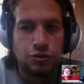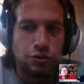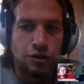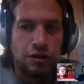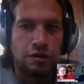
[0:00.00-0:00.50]

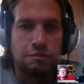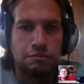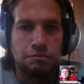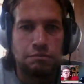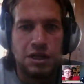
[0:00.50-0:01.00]
to
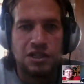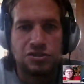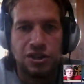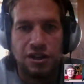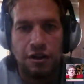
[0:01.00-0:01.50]
the
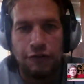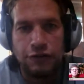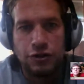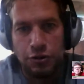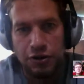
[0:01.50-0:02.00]
Ministry
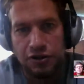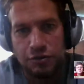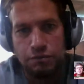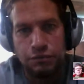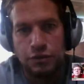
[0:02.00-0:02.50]
of
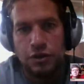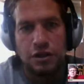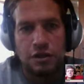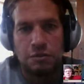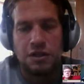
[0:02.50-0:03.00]
Tourism,
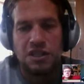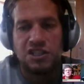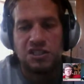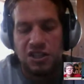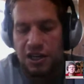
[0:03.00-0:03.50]
the
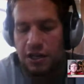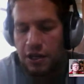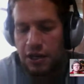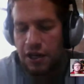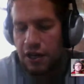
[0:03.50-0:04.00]
Ministra,